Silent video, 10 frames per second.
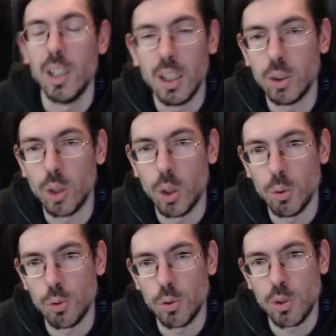
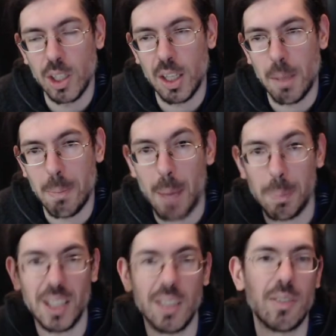those
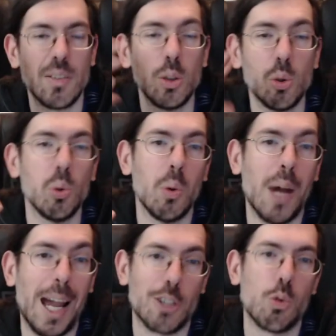mappings into
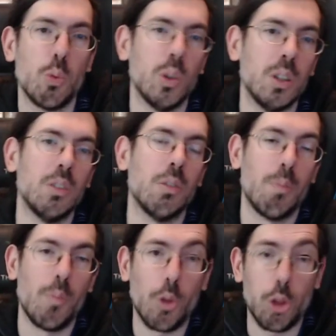actual
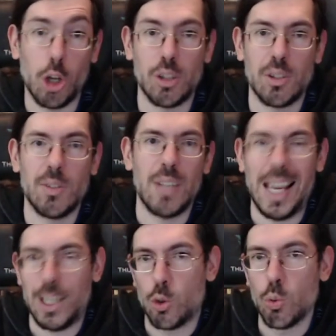thoughts,
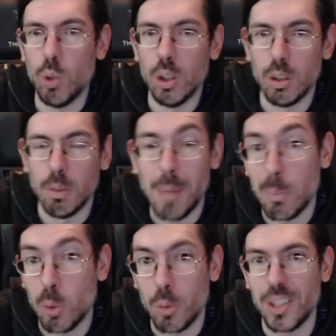actual
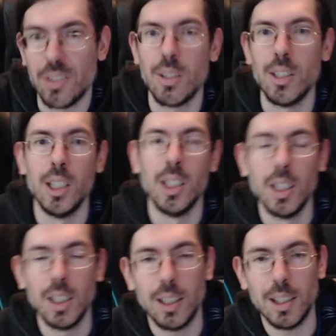memories.
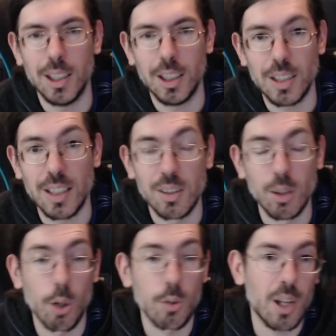That
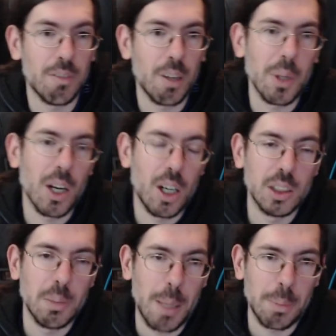those are very hard
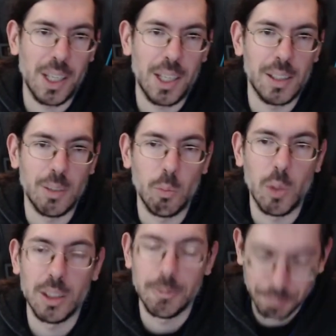to map, and
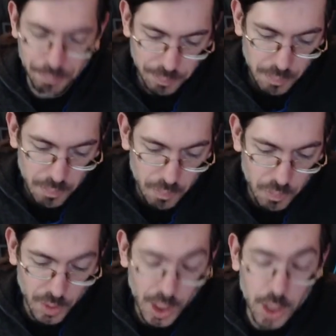well,
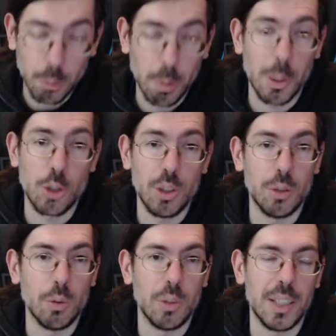you pretty much
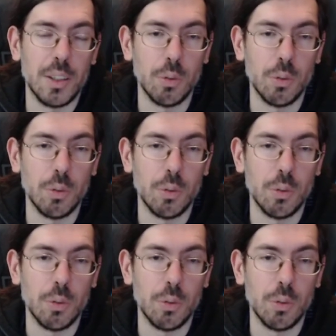need to get into